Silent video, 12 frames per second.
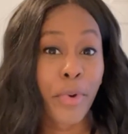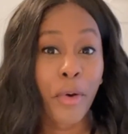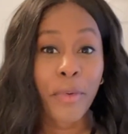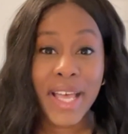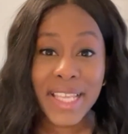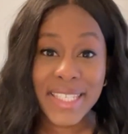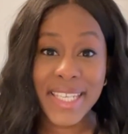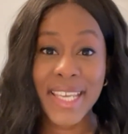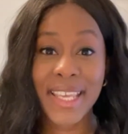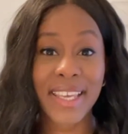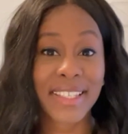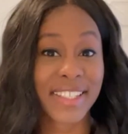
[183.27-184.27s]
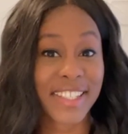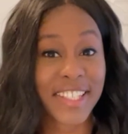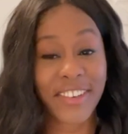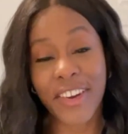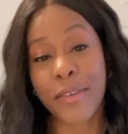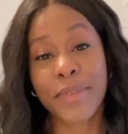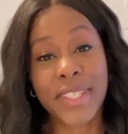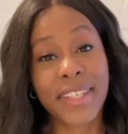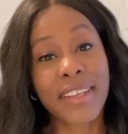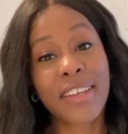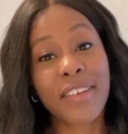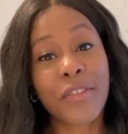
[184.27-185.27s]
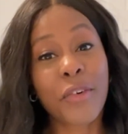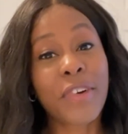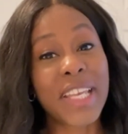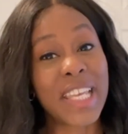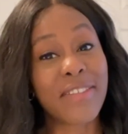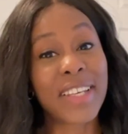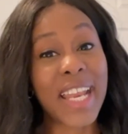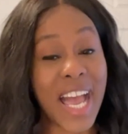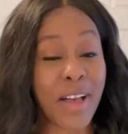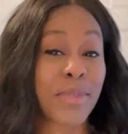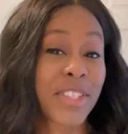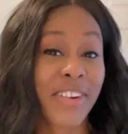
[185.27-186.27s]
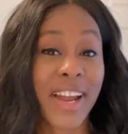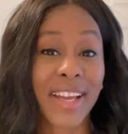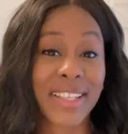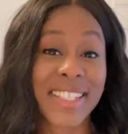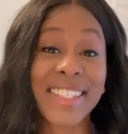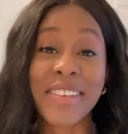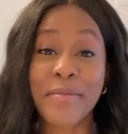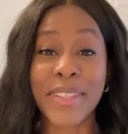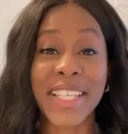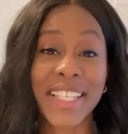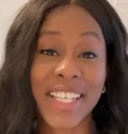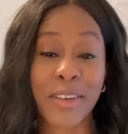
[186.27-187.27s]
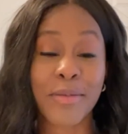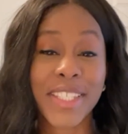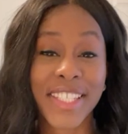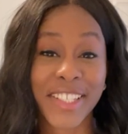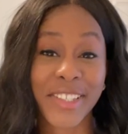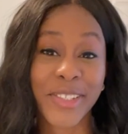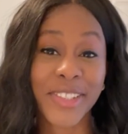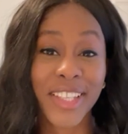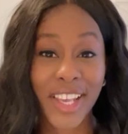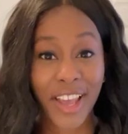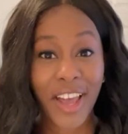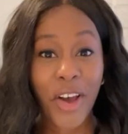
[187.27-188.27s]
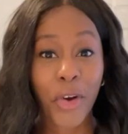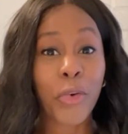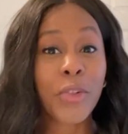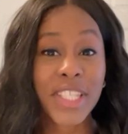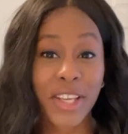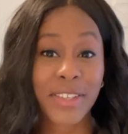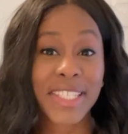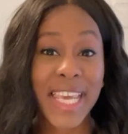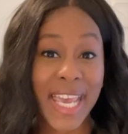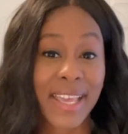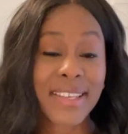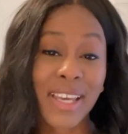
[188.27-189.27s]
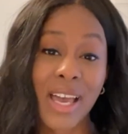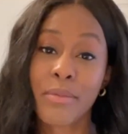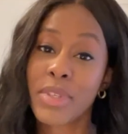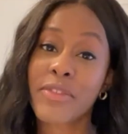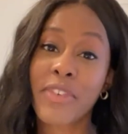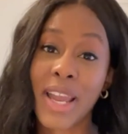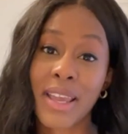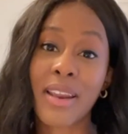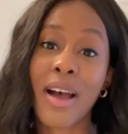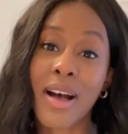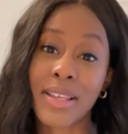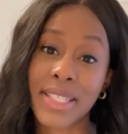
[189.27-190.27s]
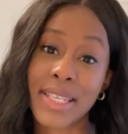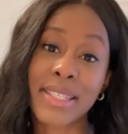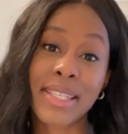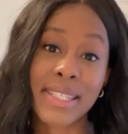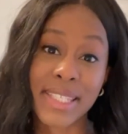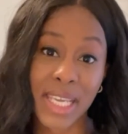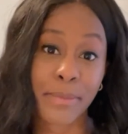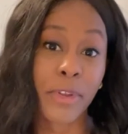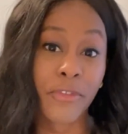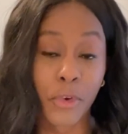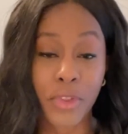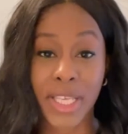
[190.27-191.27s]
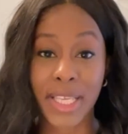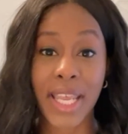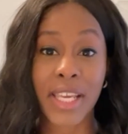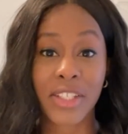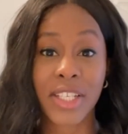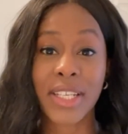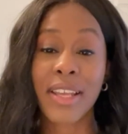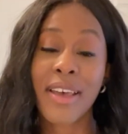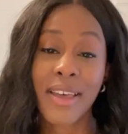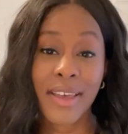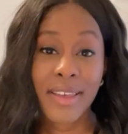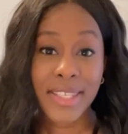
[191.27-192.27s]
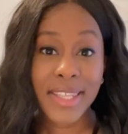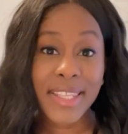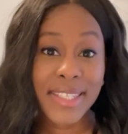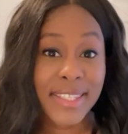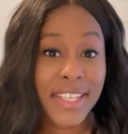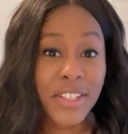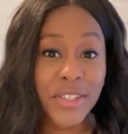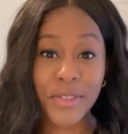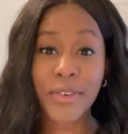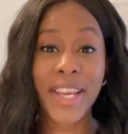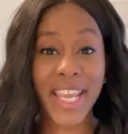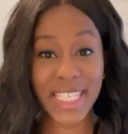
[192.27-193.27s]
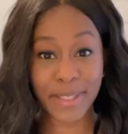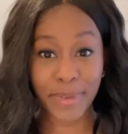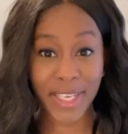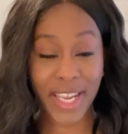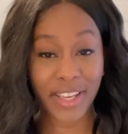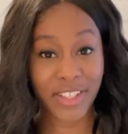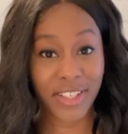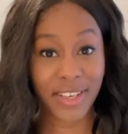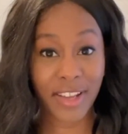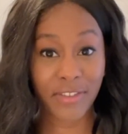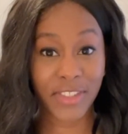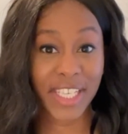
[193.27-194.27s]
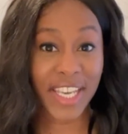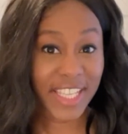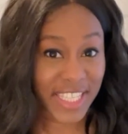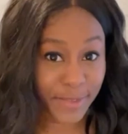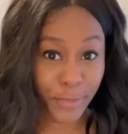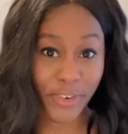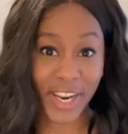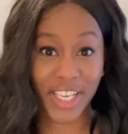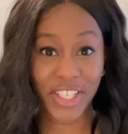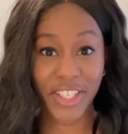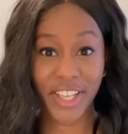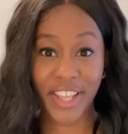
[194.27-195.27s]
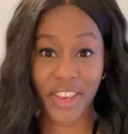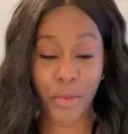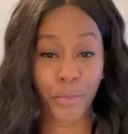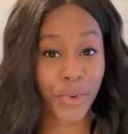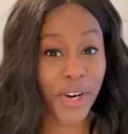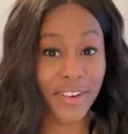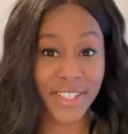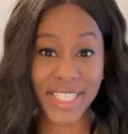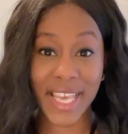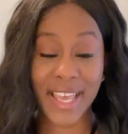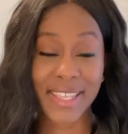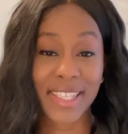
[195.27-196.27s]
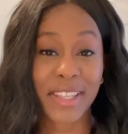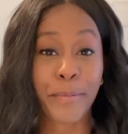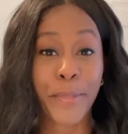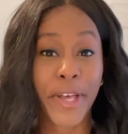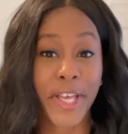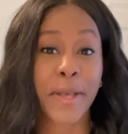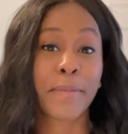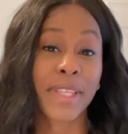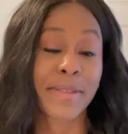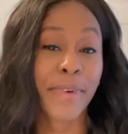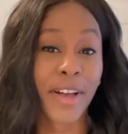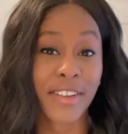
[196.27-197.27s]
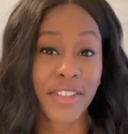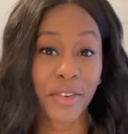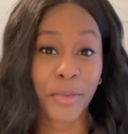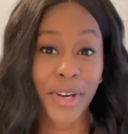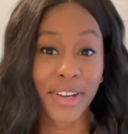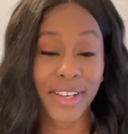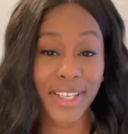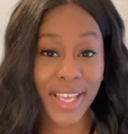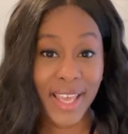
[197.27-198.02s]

poetic, descriptive, or even abstract. It's completely up to you. Also, take time to write an artist statement for the collection. So this is a short explanation of the inspiration, the process, and the purpose behind your work.